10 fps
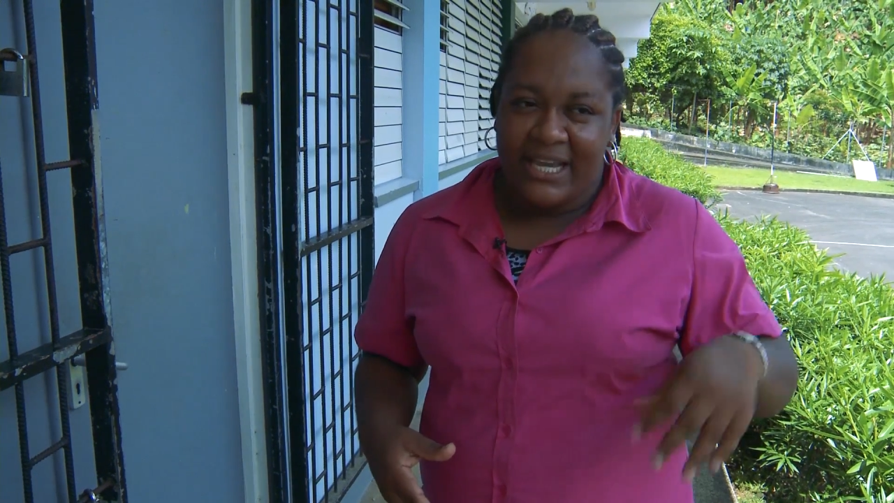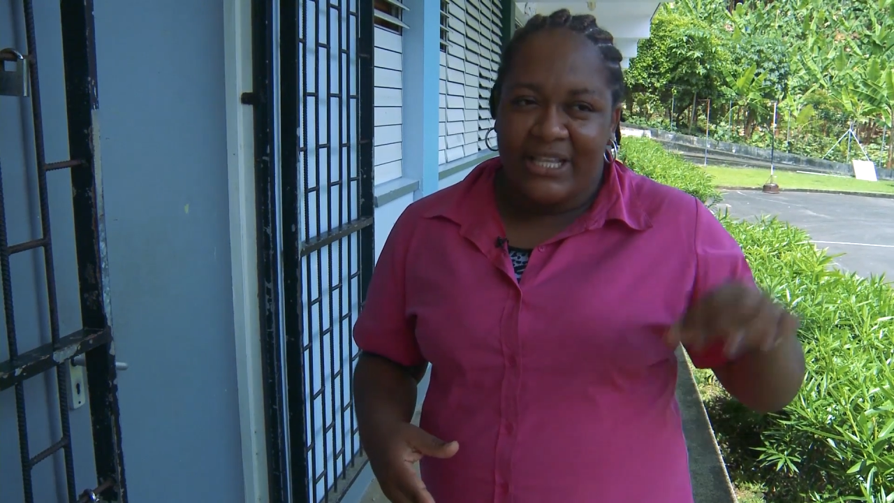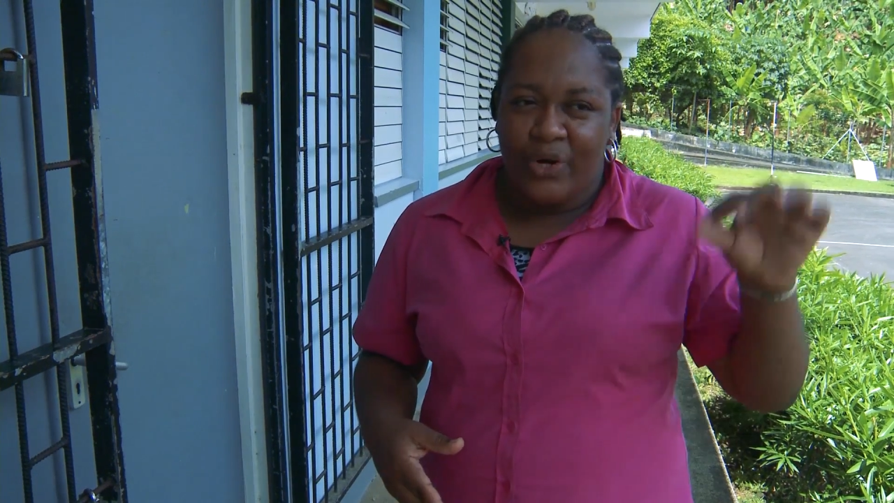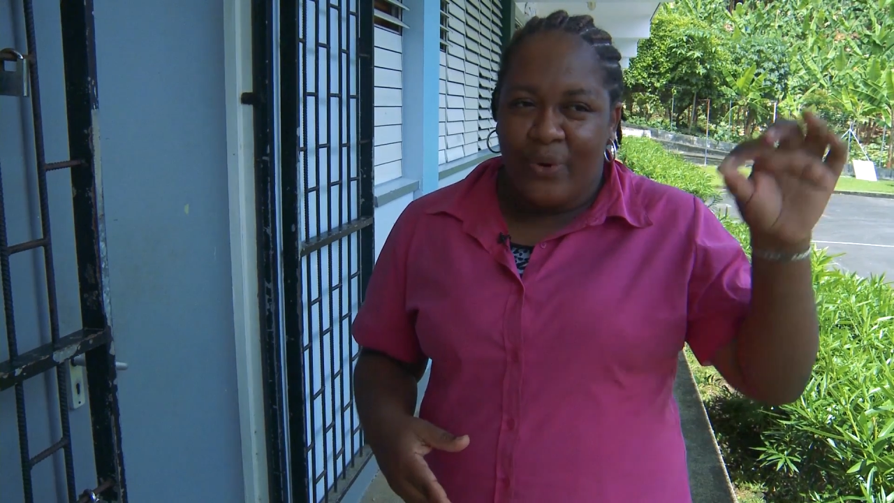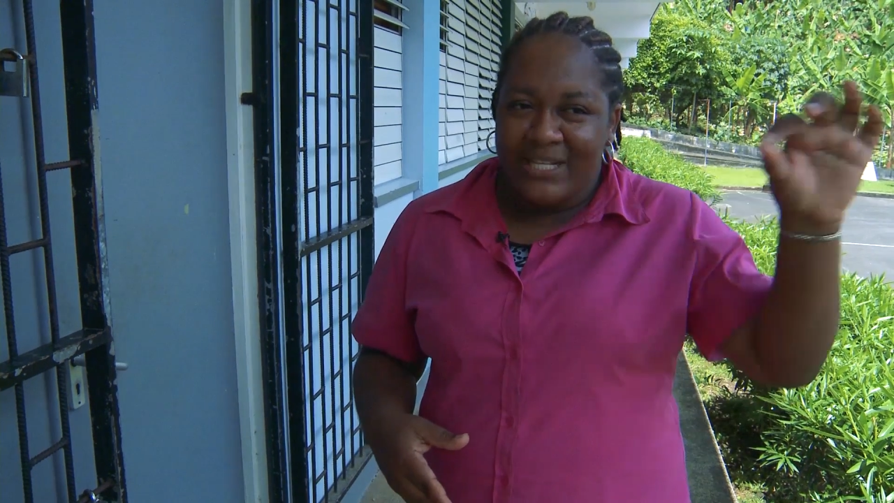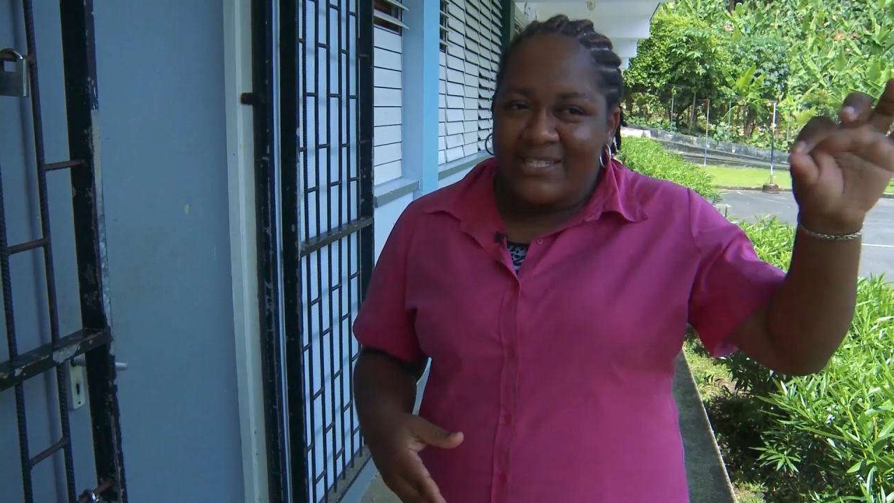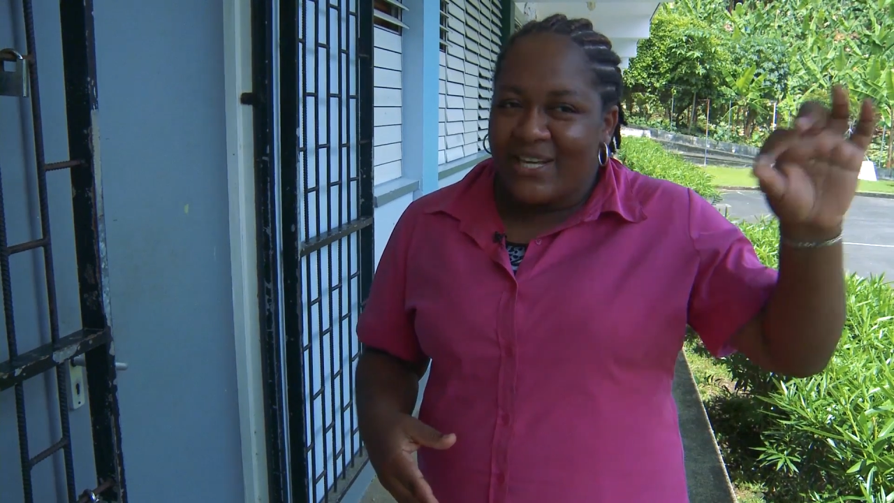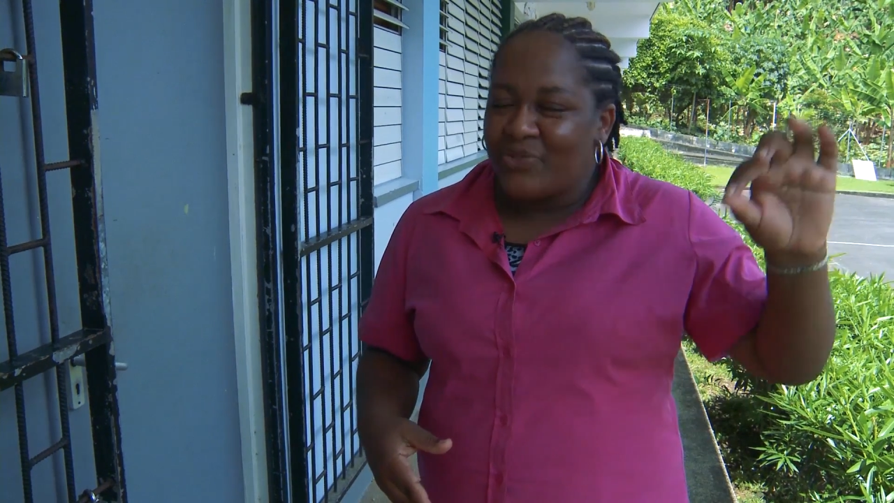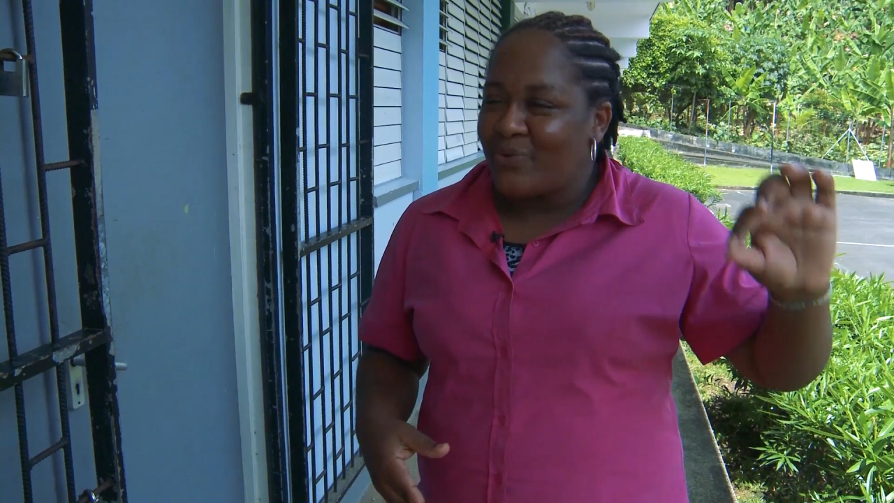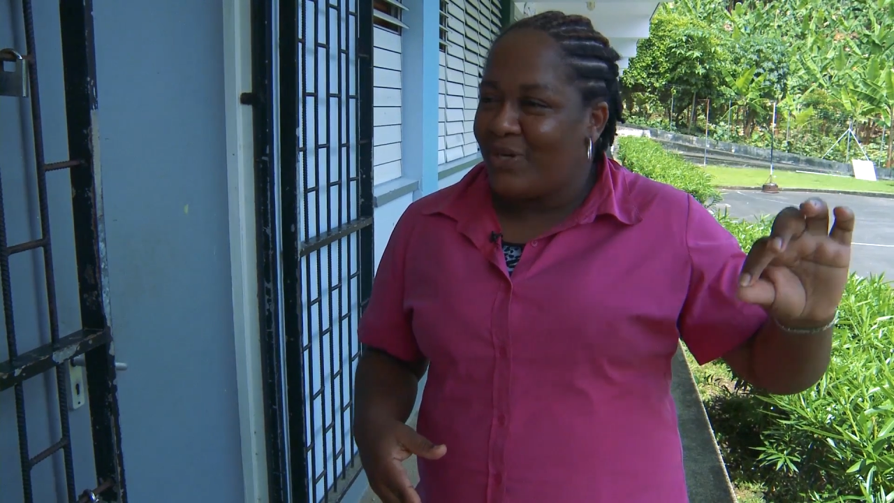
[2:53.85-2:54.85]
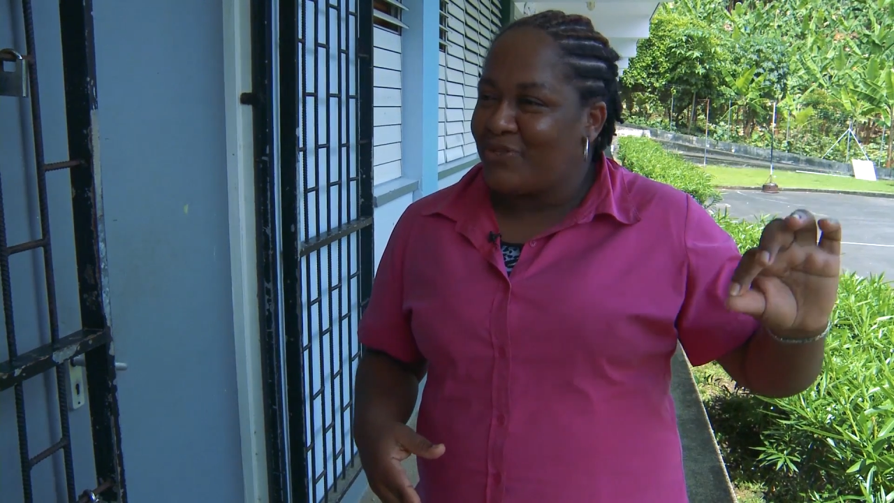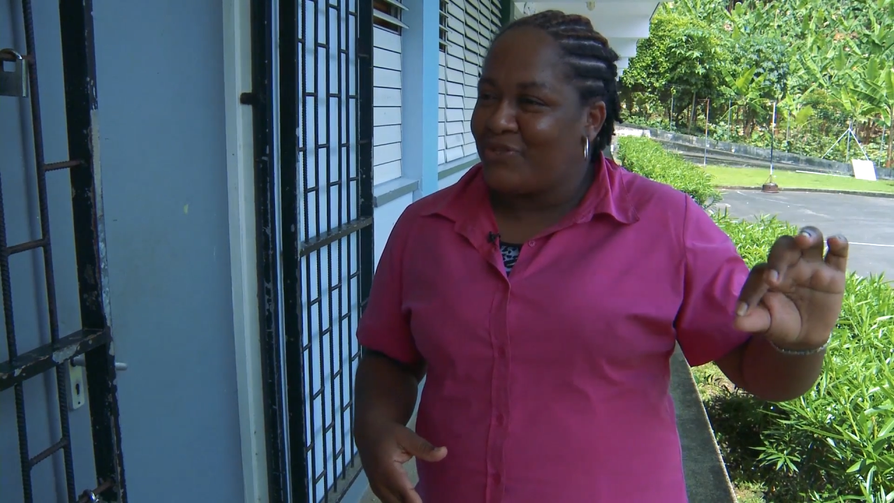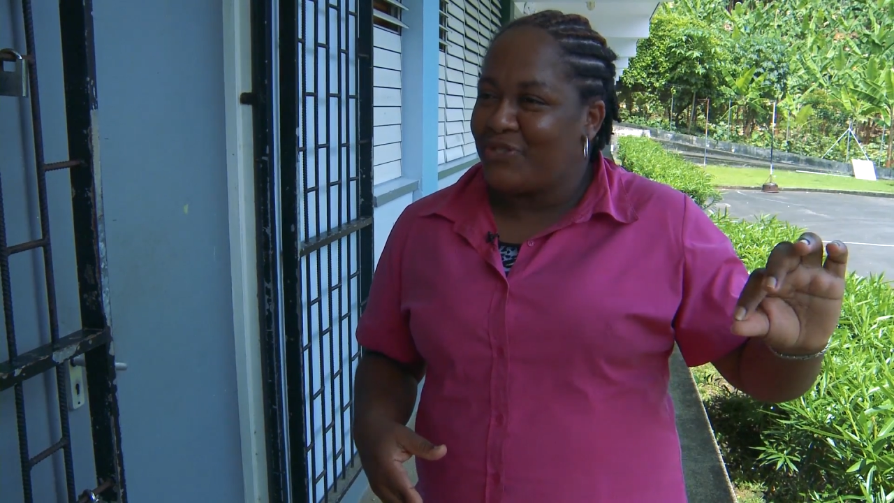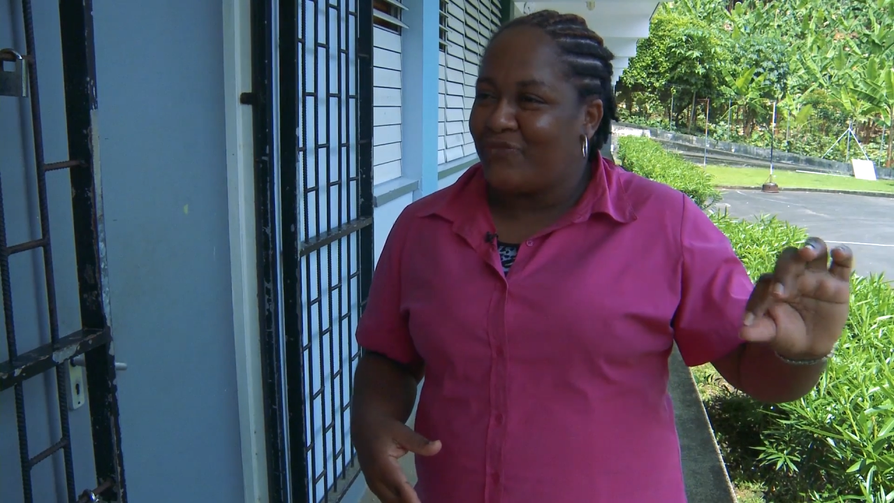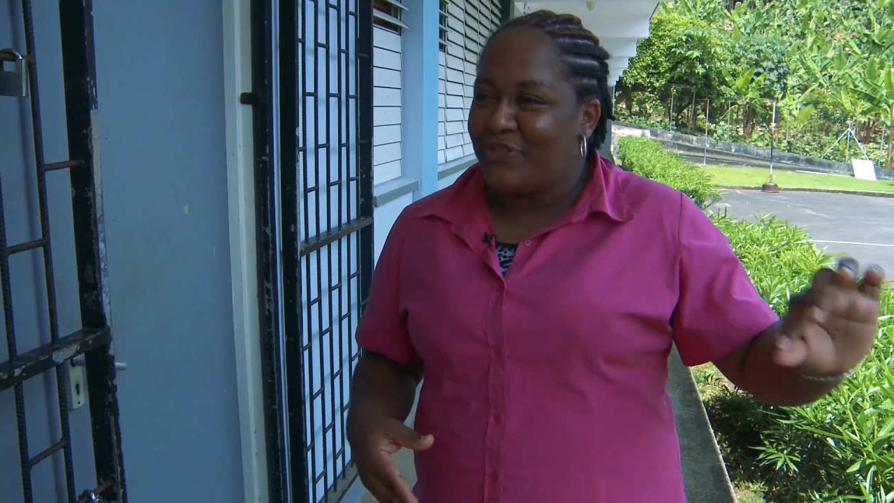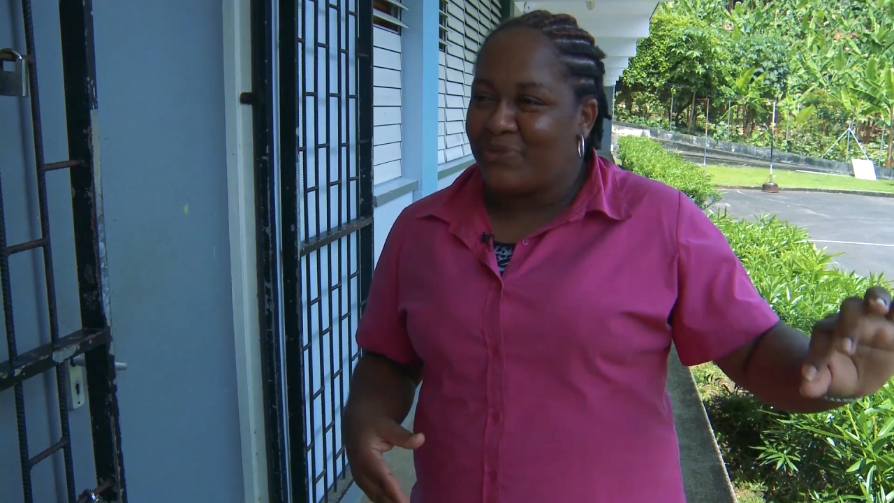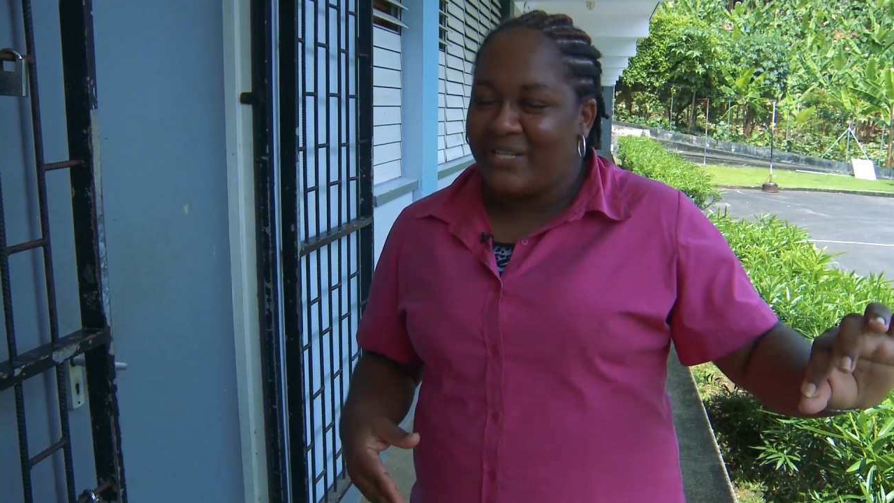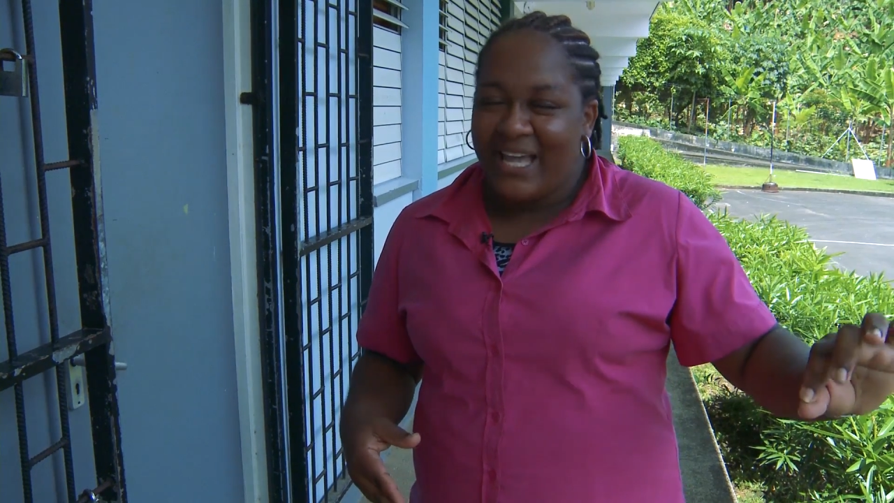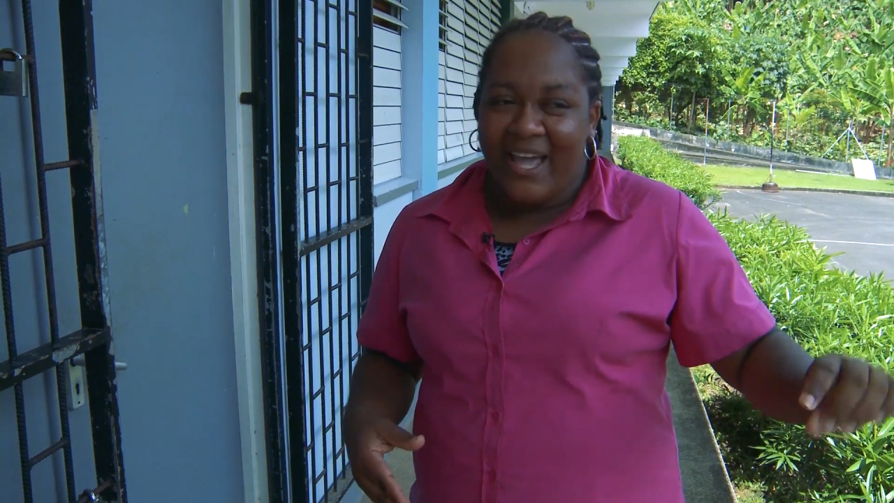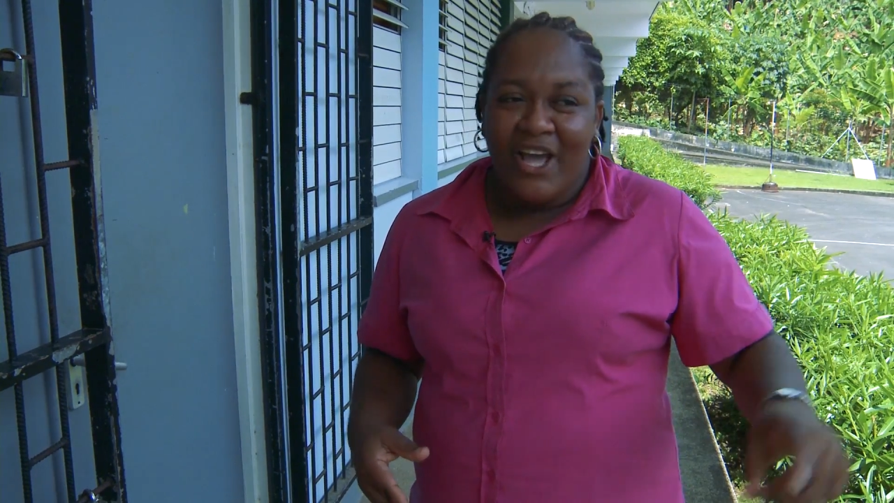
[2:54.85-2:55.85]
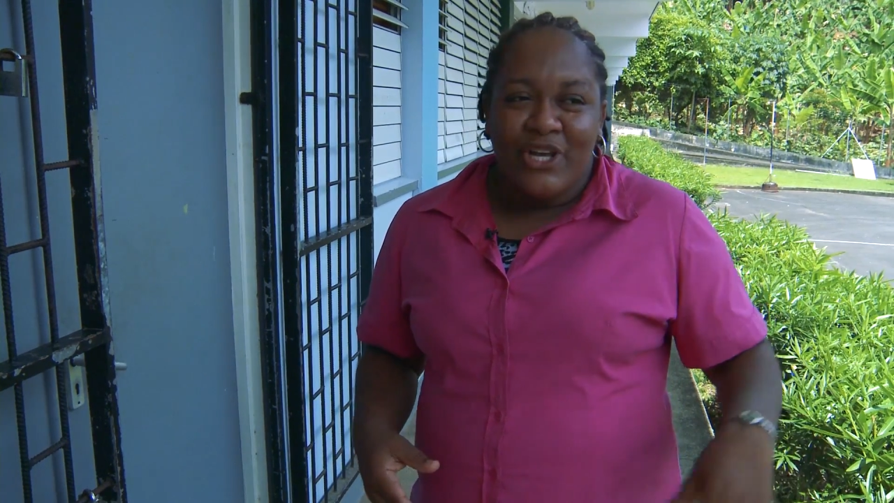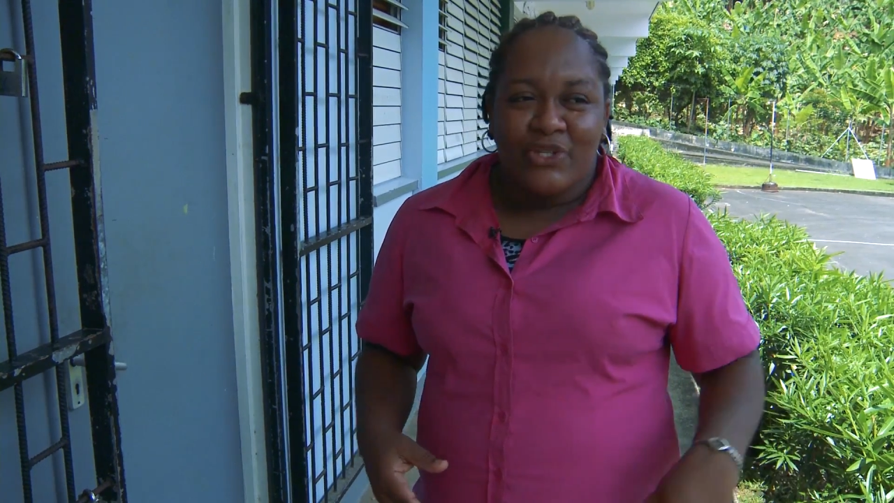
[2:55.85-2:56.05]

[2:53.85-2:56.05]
get the questions we want to use for today.